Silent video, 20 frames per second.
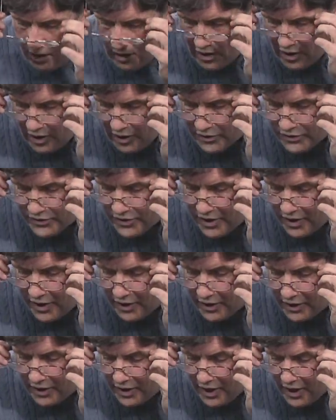I say
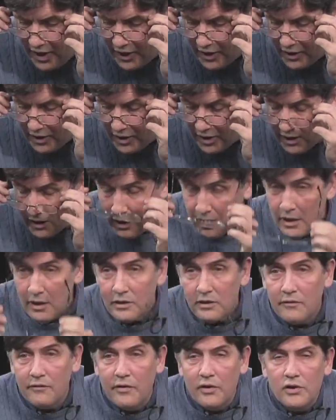goodnight.
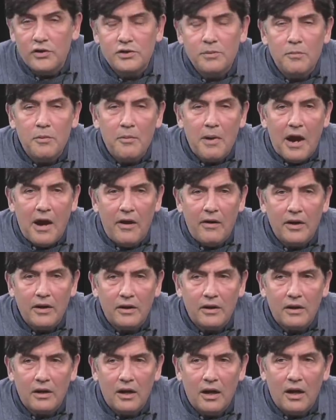The Village of
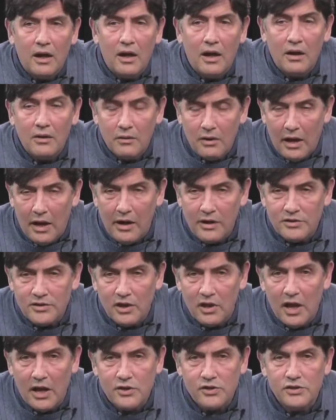Mamaroneck had its
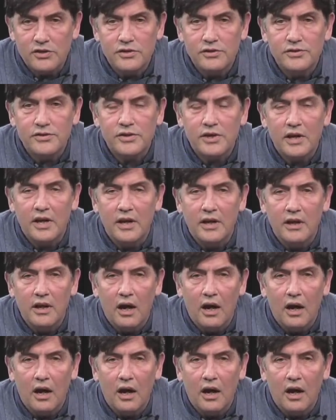elections in